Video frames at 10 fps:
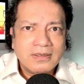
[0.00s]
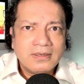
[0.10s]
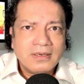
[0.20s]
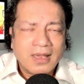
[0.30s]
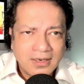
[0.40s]

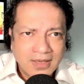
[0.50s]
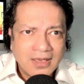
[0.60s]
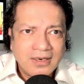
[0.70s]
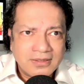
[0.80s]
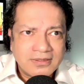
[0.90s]
and
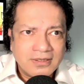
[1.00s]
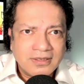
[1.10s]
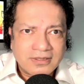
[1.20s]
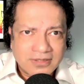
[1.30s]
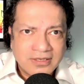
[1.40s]
again until
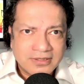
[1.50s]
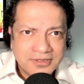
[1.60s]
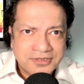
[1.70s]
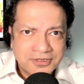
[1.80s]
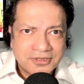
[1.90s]
it sinks
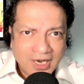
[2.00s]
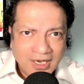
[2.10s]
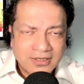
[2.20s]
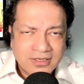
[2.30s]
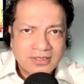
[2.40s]
into your
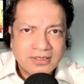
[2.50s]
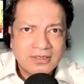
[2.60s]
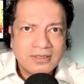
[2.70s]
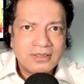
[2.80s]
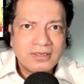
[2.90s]
heads
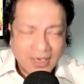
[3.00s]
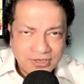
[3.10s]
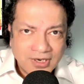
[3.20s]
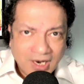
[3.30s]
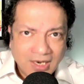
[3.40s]
and
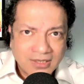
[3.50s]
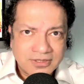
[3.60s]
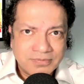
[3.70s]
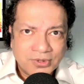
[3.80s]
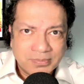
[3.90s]
your
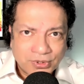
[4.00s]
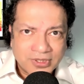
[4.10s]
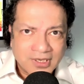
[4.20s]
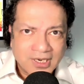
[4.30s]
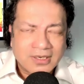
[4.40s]
hearts, more
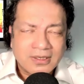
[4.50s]
importantly,